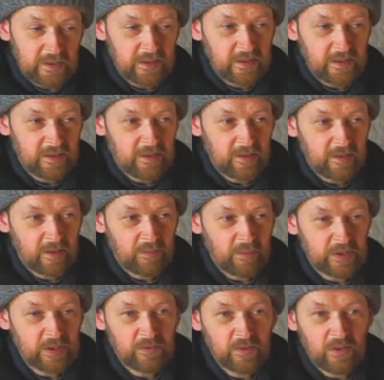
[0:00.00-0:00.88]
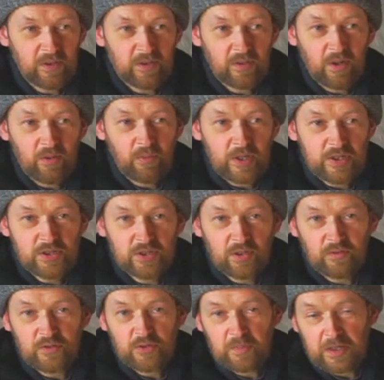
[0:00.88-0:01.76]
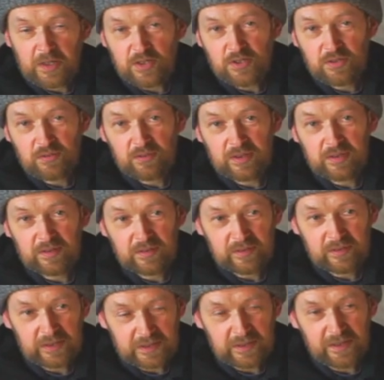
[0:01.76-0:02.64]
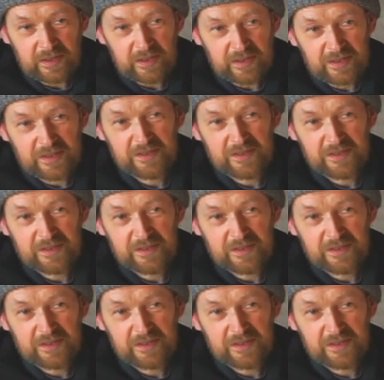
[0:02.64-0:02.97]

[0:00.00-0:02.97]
a, a bit of a, a, waste of space, and literally